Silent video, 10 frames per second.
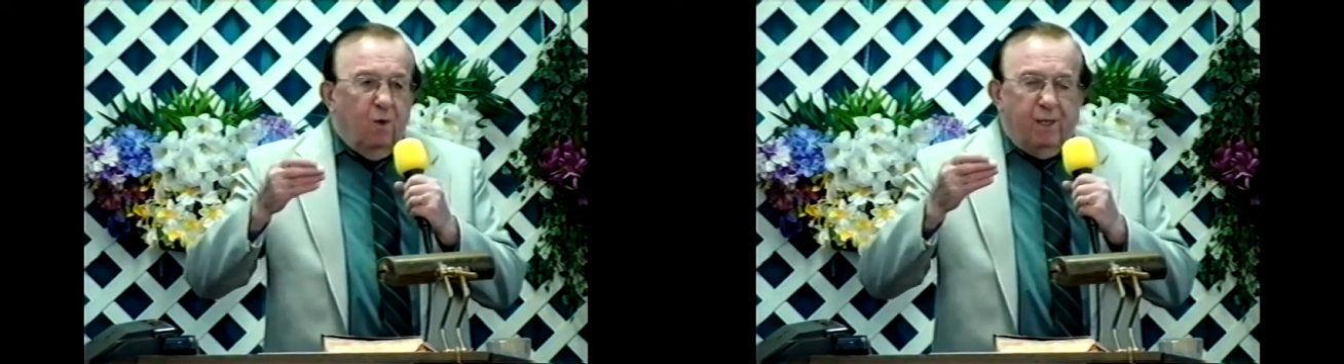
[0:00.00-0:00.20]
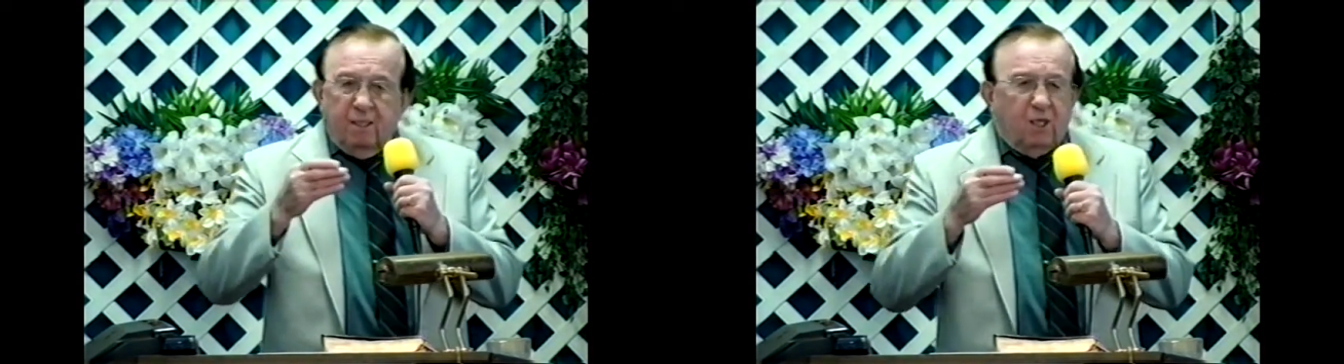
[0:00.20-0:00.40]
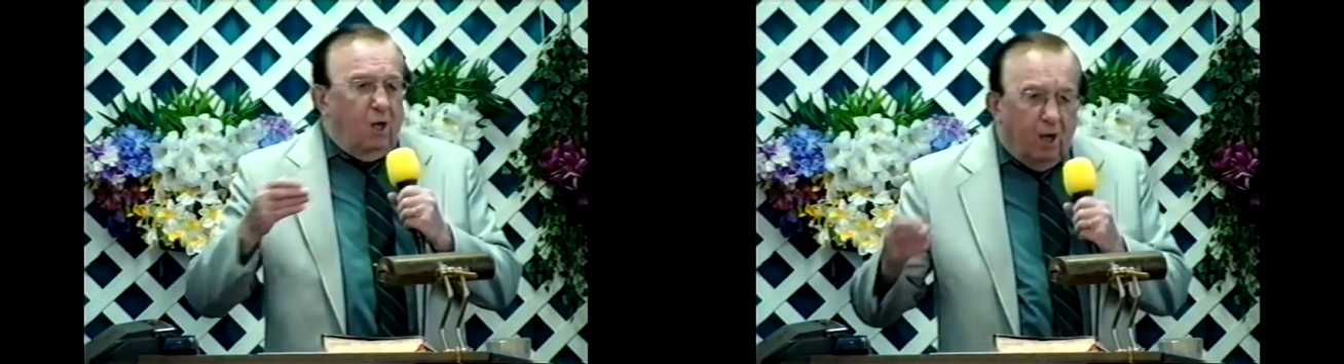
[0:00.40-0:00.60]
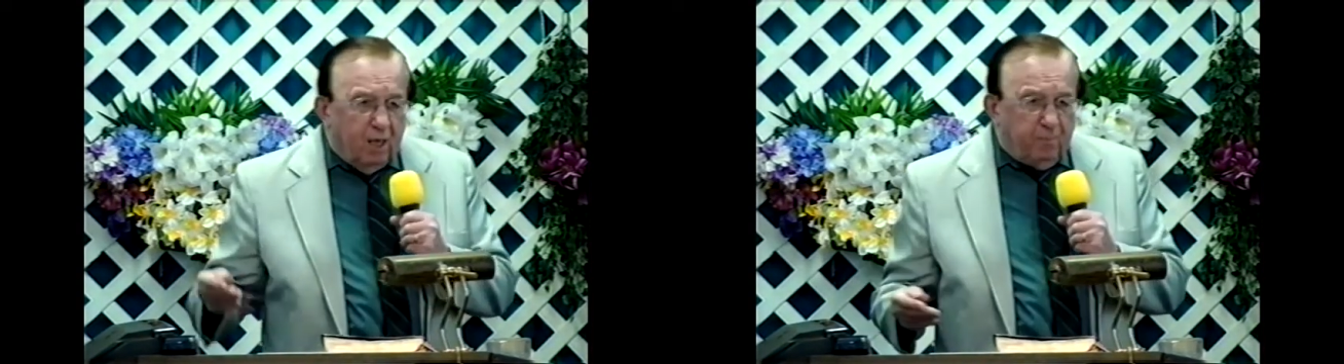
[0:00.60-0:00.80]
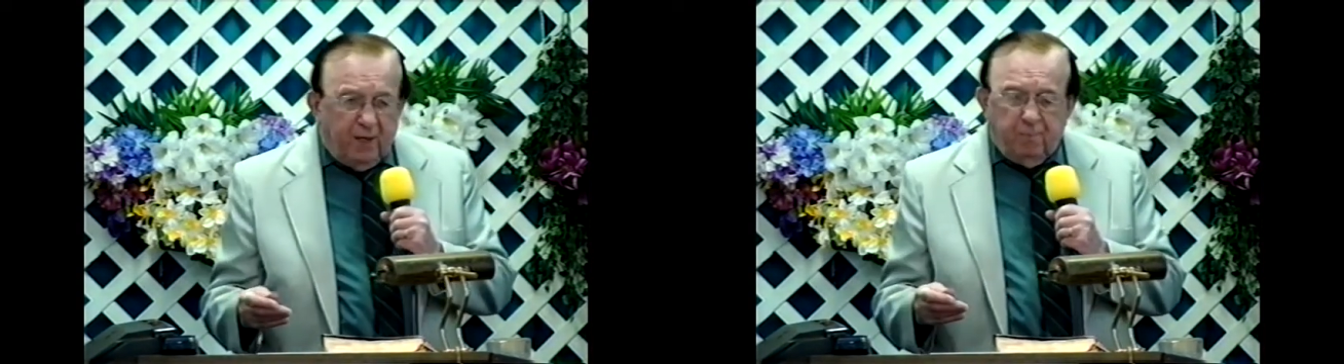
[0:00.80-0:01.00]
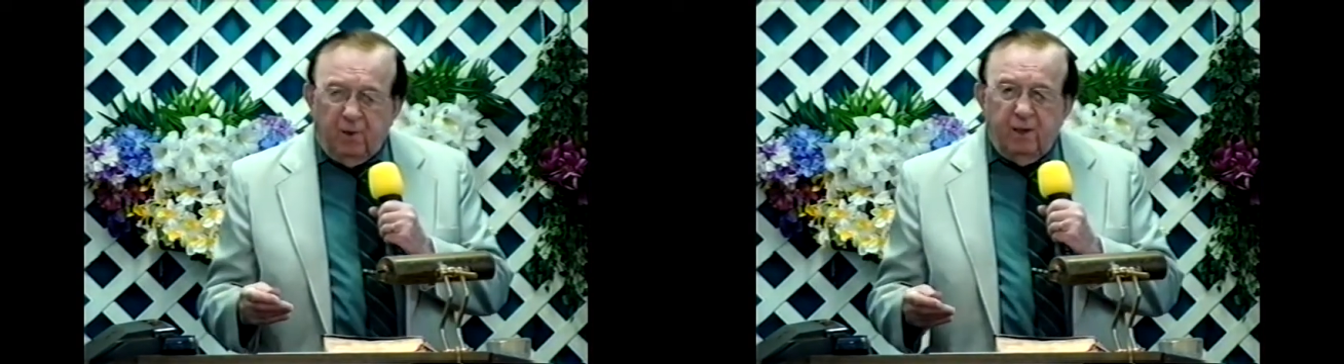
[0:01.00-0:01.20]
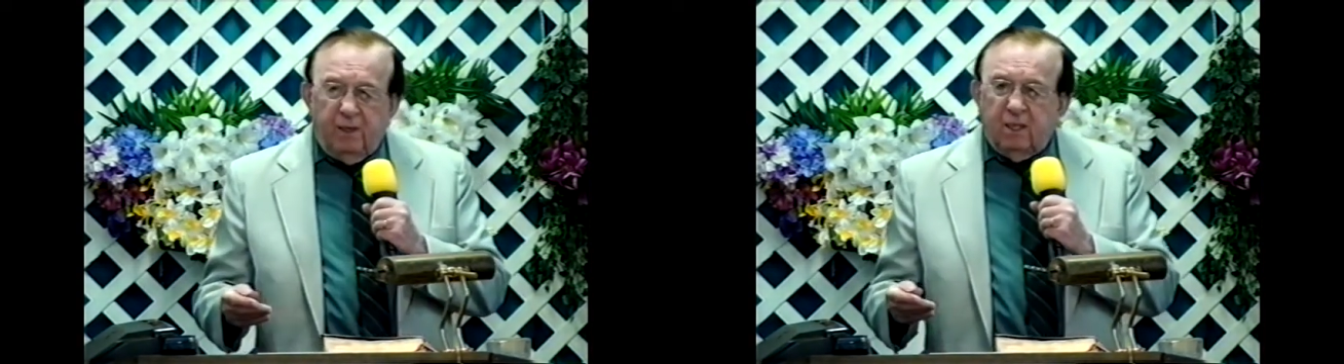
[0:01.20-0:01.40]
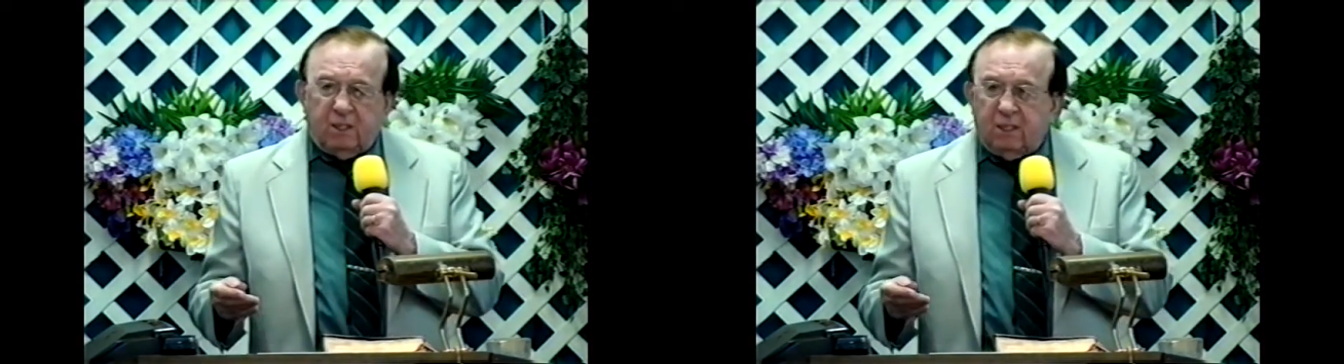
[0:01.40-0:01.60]
But I know, and there's a
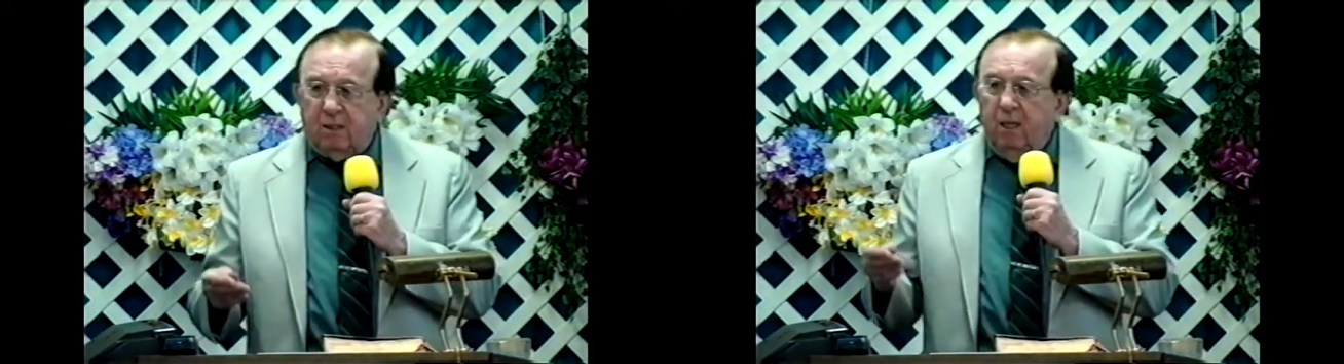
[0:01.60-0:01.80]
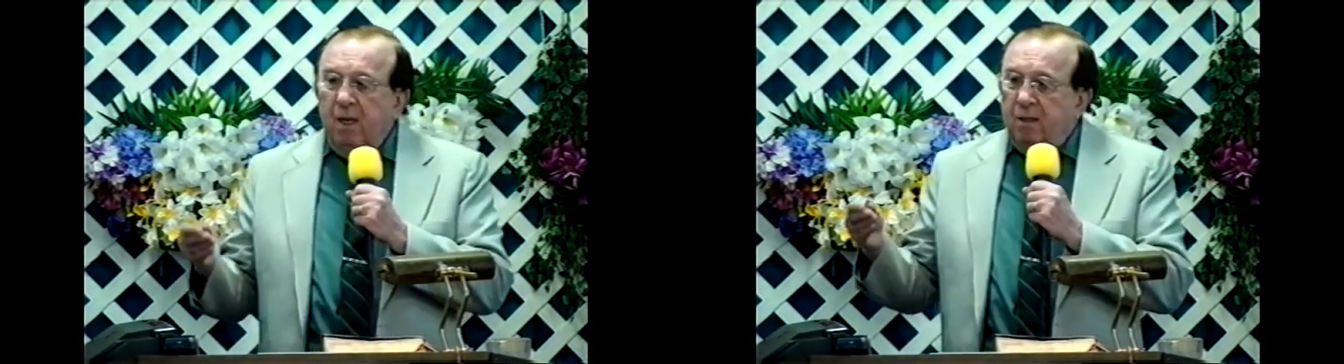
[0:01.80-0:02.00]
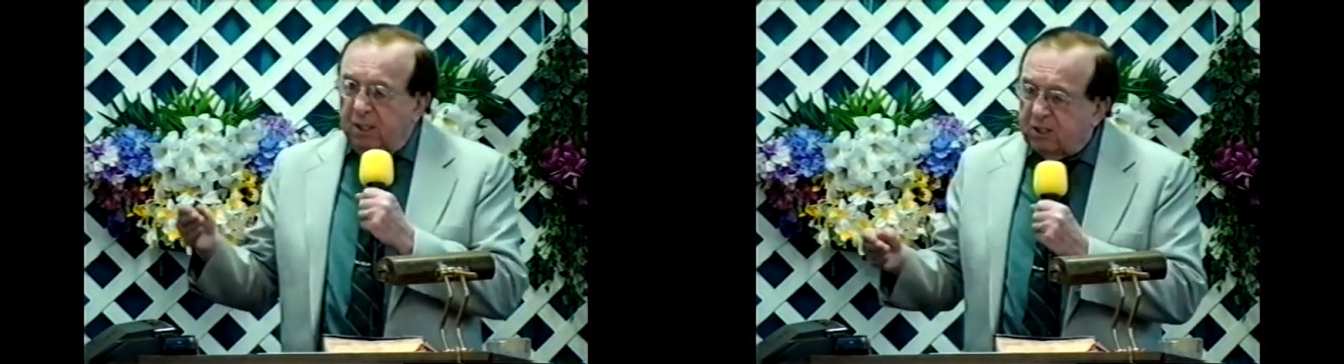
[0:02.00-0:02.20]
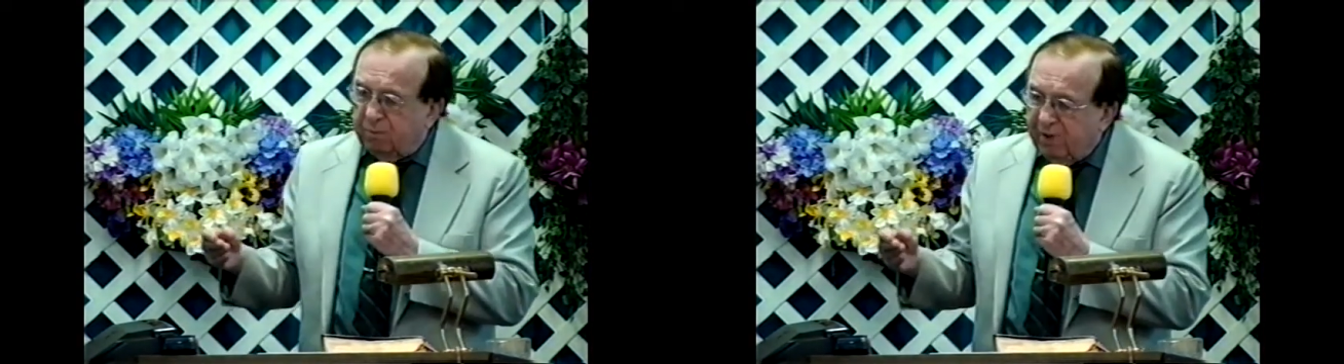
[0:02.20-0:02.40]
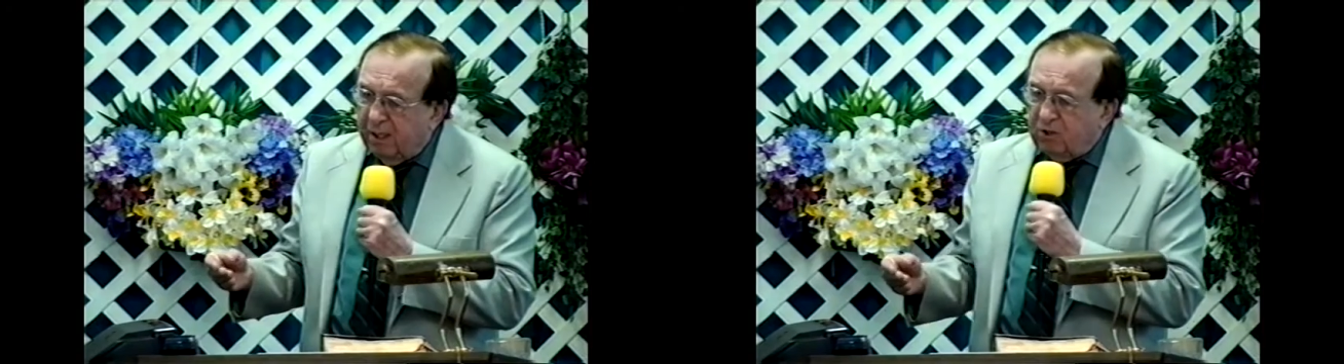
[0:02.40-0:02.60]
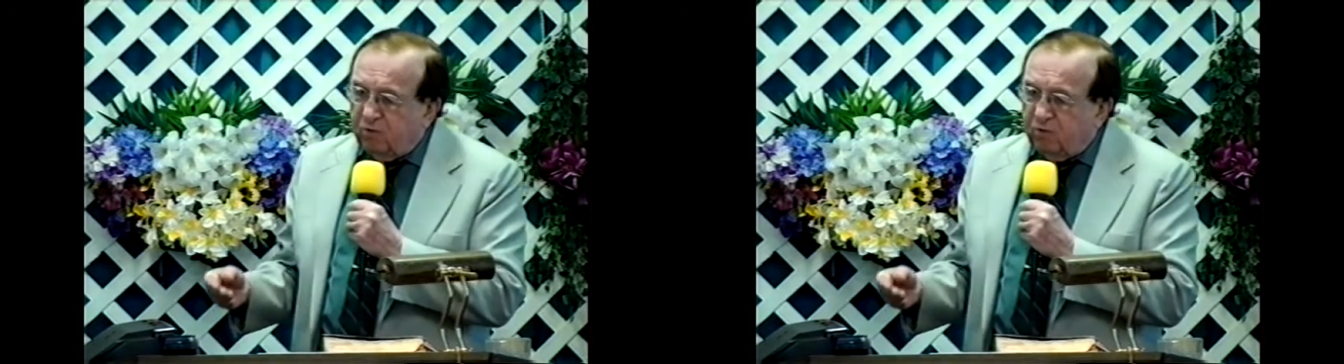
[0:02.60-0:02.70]
lot of people in this